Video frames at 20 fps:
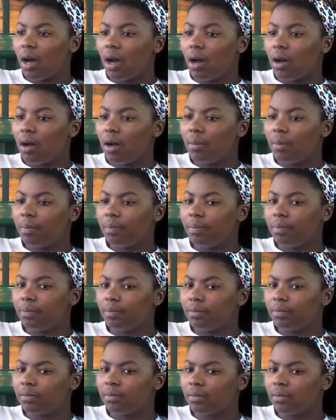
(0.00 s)

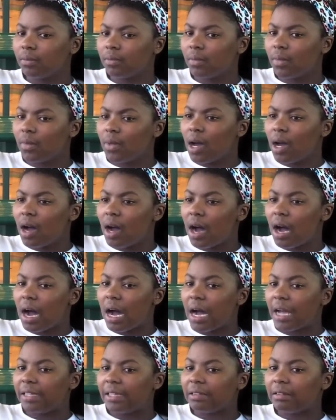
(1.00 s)
Um,
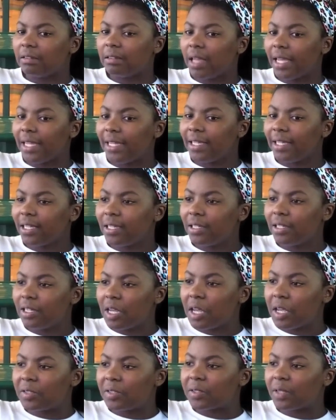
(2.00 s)
I like it,
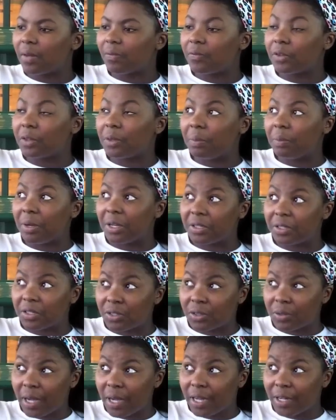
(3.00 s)
except for the buses
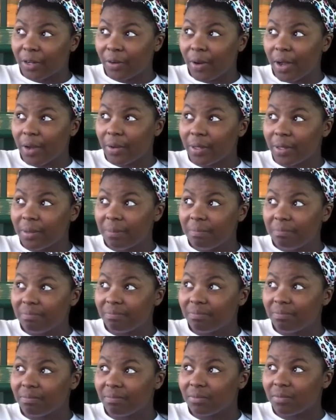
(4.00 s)
are kind of crowded.
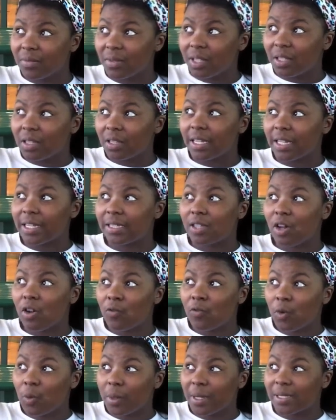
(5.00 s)
Like it's
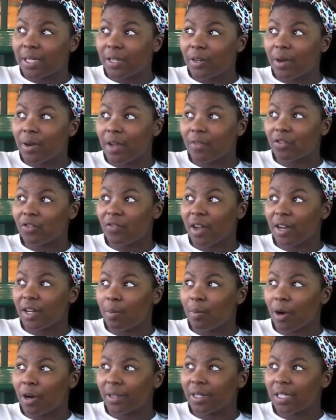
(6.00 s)
helpful because I don't have to find a
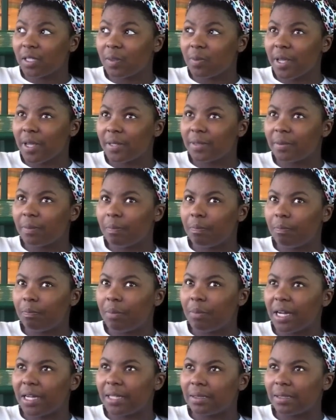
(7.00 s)
parking space,
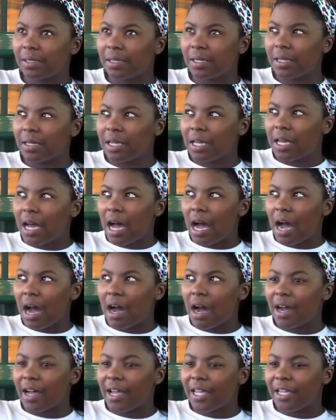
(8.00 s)
but
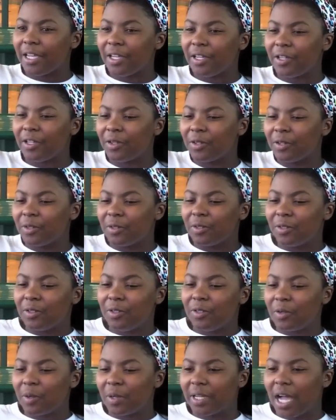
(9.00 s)
I,
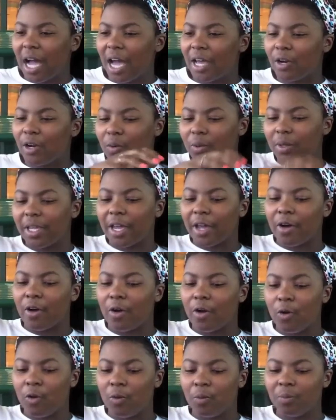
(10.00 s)
you know, like I don't get
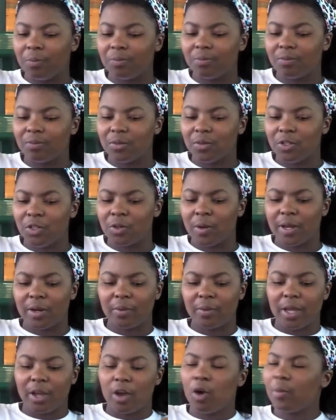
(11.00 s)
home, you know, I
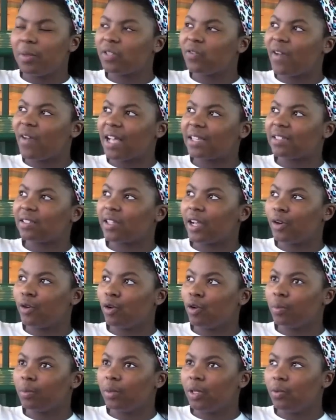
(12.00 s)
don't get home as fast as I
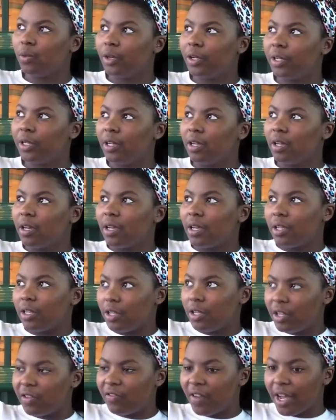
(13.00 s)
normally would.
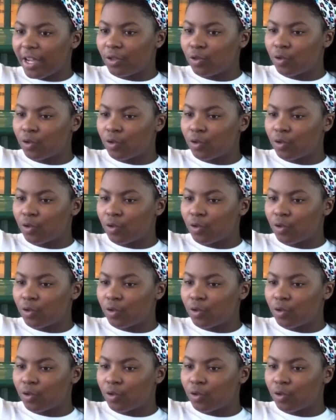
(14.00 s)
If I